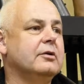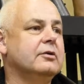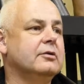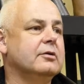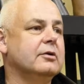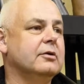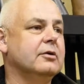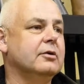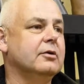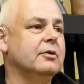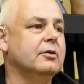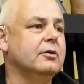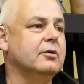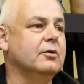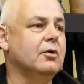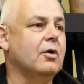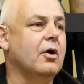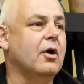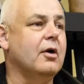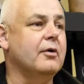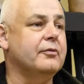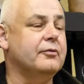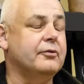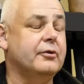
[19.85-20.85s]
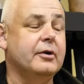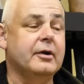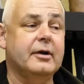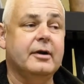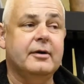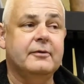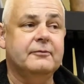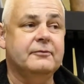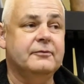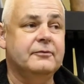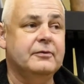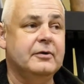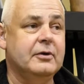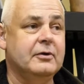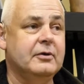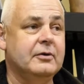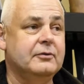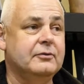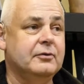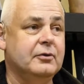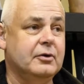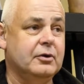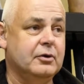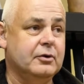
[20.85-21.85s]
to offer it a very
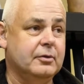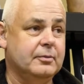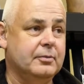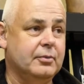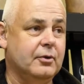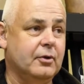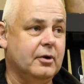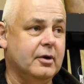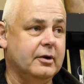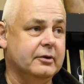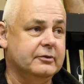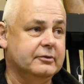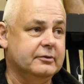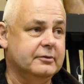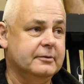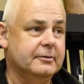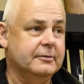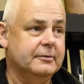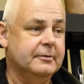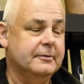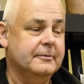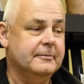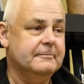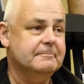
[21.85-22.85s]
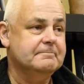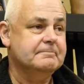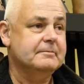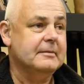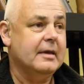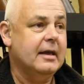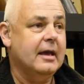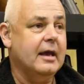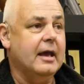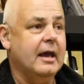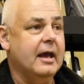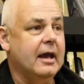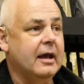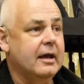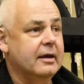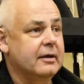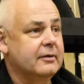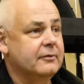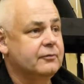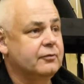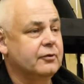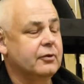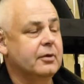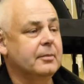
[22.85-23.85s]
very good price.
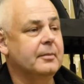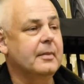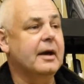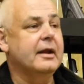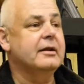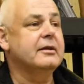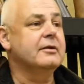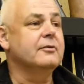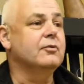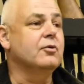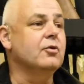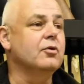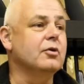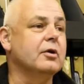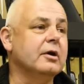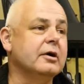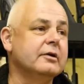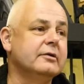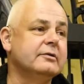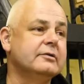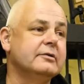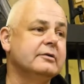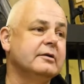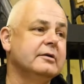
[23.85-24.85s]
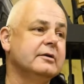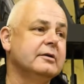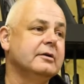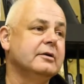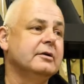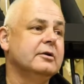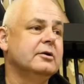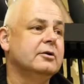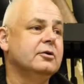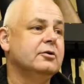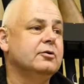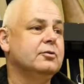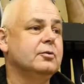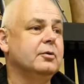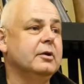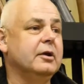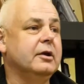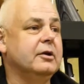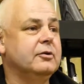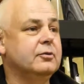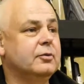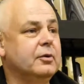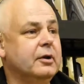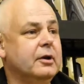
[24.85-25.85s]
And for the month of August
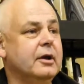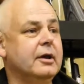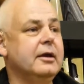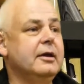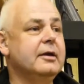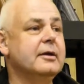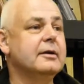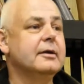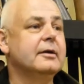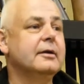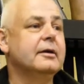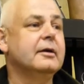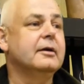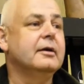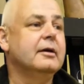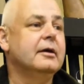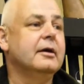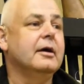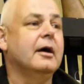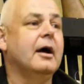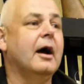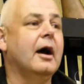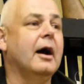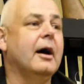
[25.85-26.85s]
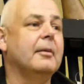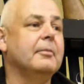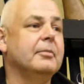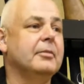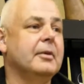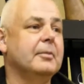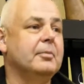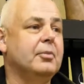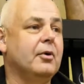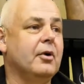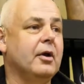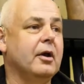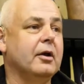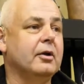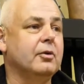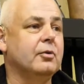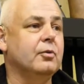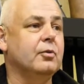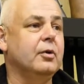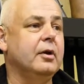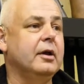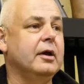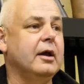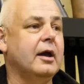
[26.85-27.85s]
2020, um, the product
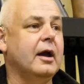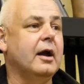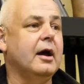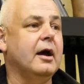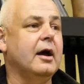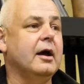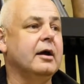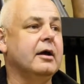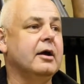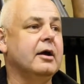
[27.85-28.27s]
we are